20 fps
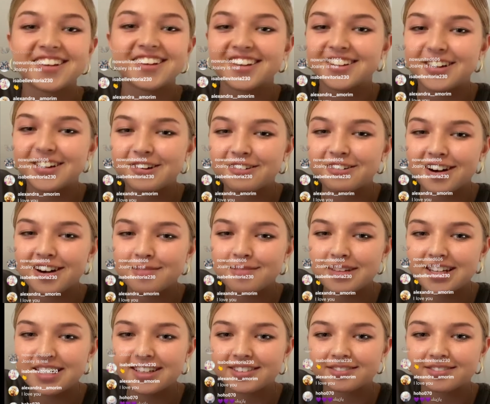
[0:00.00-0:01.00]
You know what I
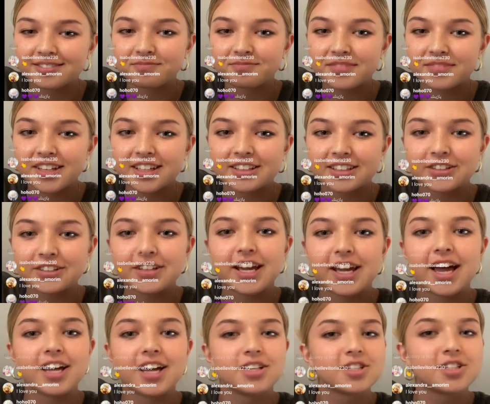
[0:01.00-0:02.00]
mean? So
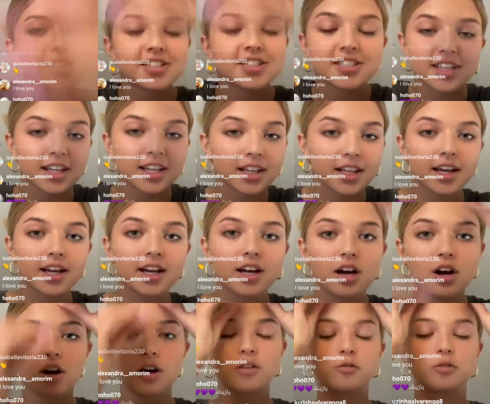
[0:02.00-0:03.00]
yeah, just let
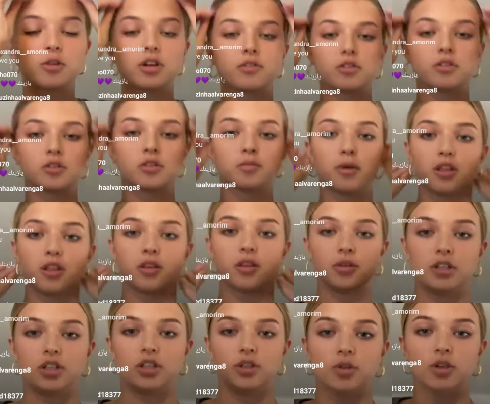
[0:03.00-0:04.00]
go of whatever's
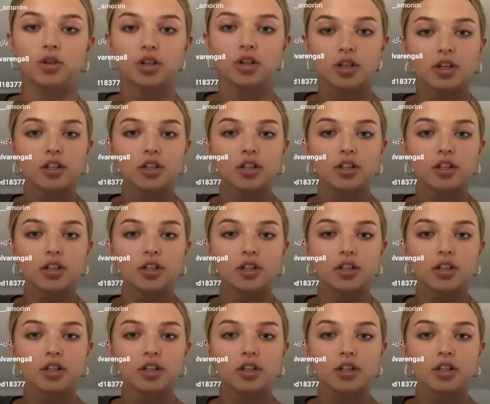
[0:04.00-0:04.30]
bothering you.